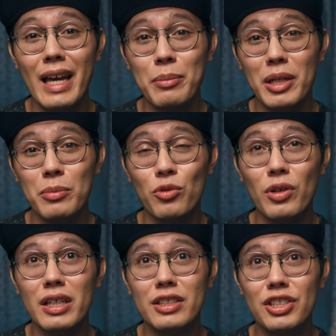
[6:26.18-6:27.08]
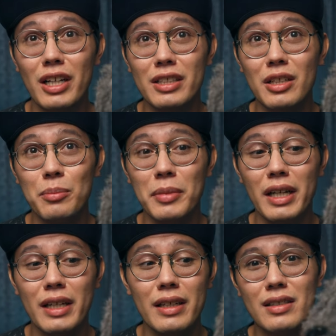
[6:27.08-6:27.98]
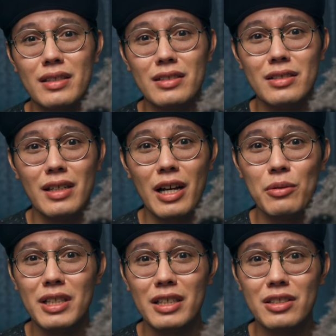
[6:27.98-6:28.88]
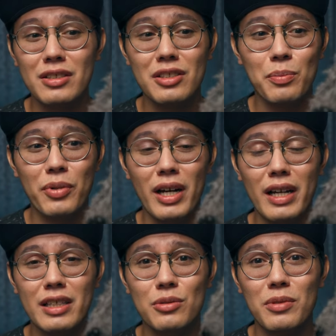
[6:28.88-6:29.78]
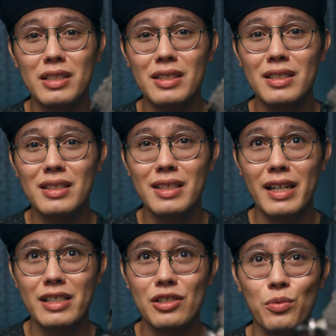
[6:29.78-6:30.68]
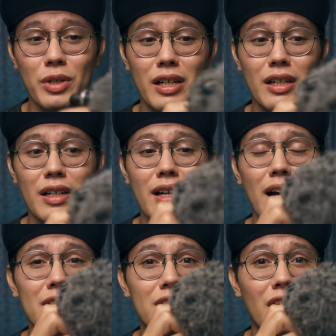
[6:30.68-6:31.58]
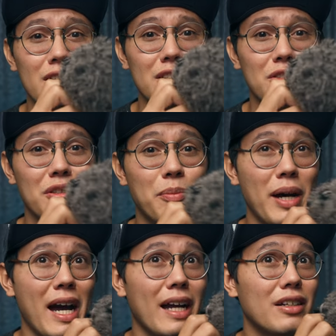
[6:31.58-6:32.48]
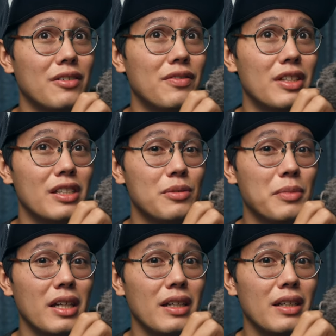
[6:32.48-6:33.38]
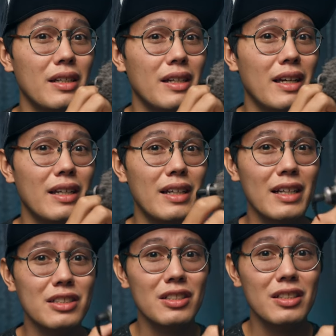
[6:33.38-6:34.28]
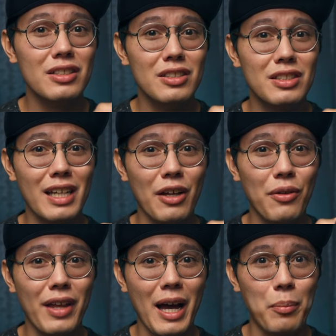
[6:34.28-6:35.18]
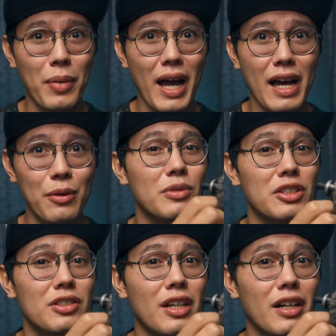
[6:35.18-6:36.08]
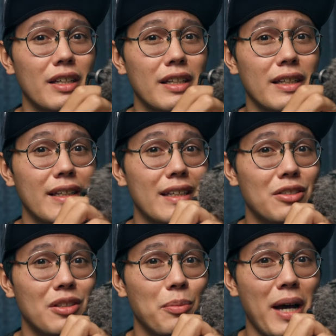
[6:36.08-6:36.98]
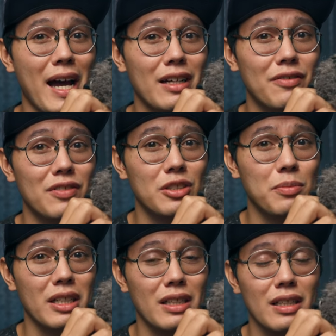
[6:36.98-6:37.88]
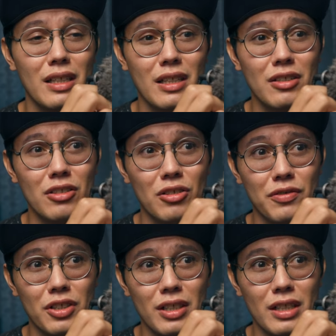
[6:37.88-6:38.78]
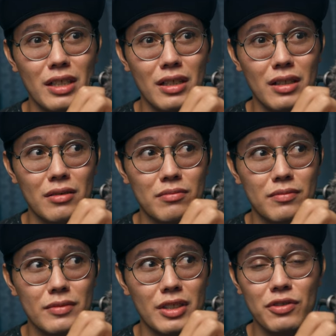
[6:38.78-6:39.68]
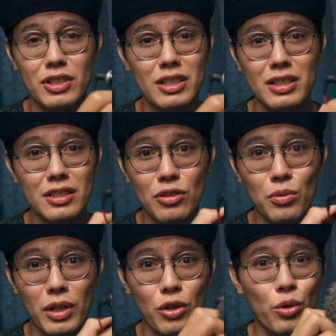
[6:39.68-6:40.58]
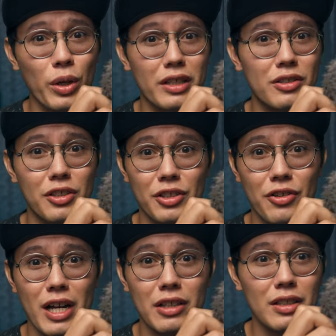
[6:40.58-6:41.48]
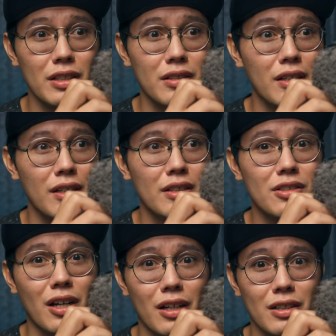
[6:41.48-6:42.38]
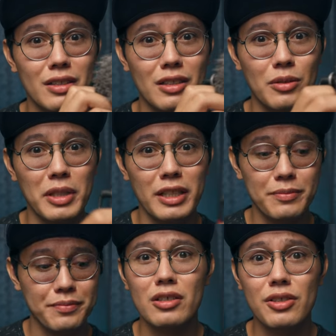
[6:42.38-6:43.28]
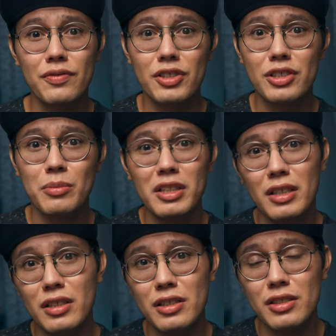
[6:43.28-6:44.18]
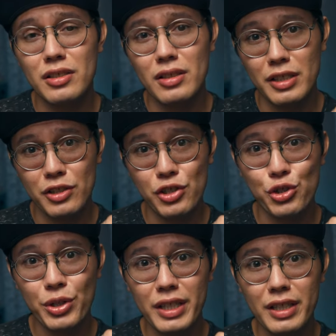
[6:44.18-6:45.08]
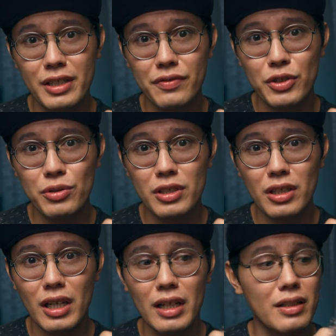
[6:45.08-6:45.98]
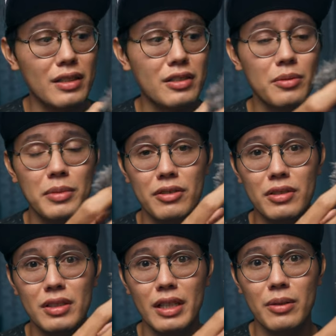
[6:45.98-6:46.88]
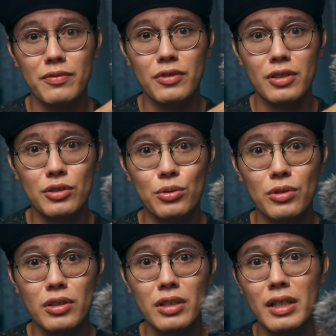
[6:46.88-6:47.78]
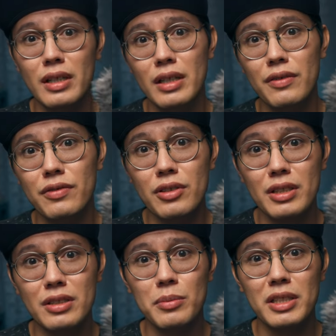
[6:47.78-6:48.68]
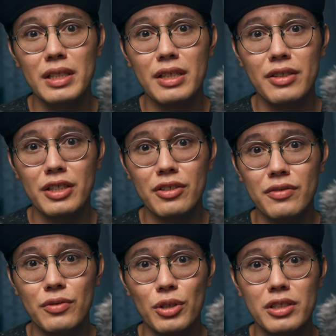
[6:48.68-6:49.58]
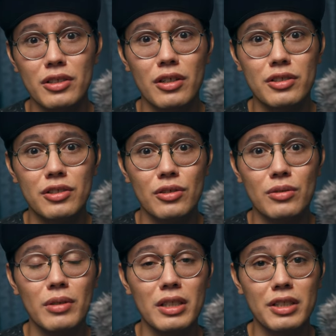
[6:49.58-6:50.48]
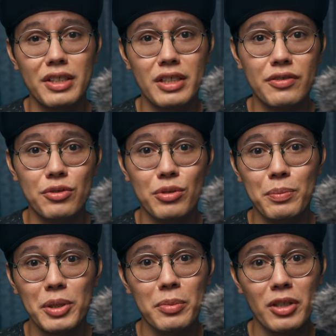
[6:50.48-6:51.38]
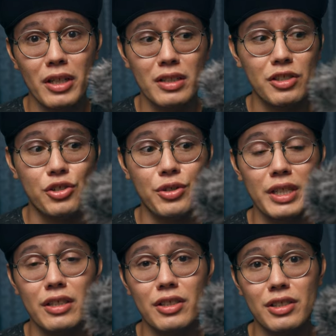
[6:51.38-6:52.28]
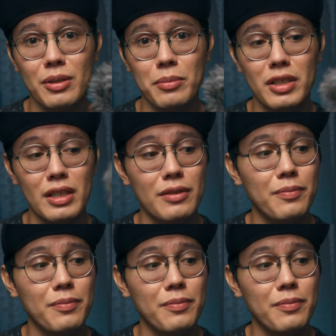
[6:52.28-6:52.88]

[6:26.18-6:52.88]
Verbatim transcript: MM1 shotgun mic. Cause I was actually surprised when I did the test where I talked into the back of this mic and it actually doesn't sound that bad when you're talking into the back of this mic. You know, if you're in a, if you just need to do a quick turnaround and talk a little bit. Also, if you're someone that does like street interviews a lot, this could be a really helpful tool if you need to be hearing your voice also while you're interviewing people on the street or something.